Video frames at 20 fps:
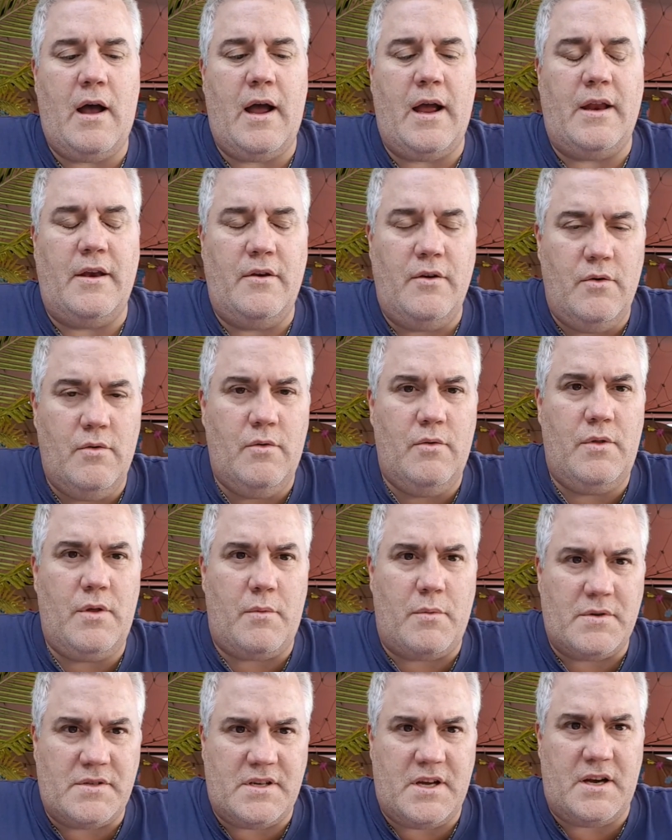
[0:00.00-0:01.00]
I knew there
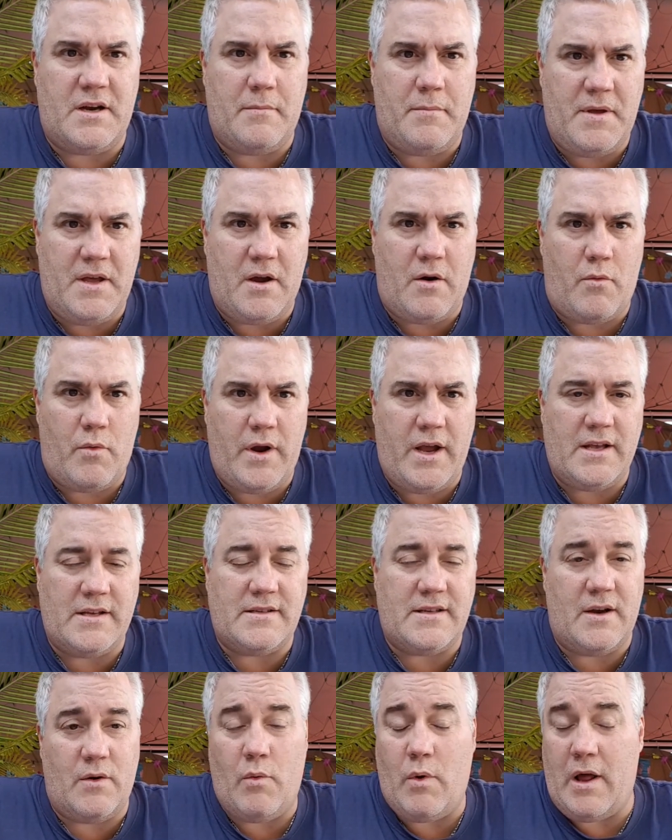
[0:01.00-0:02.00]
was going to be a
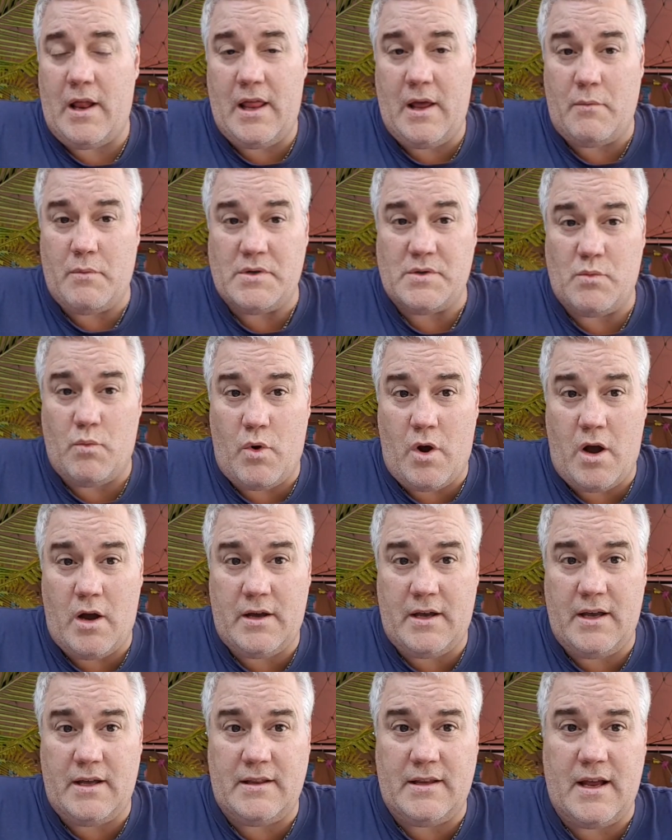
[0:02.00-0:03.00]
race and while I was
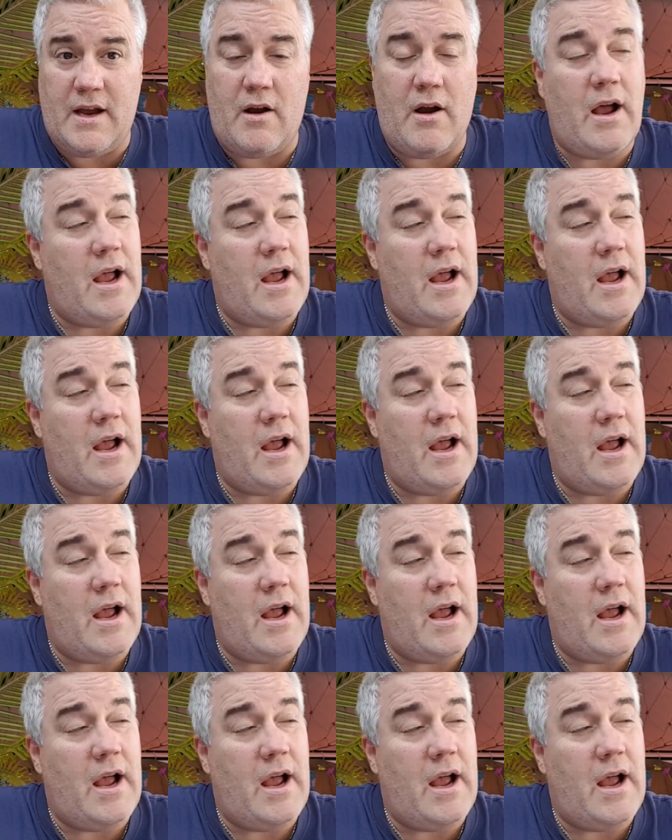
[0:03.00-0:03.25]
walking there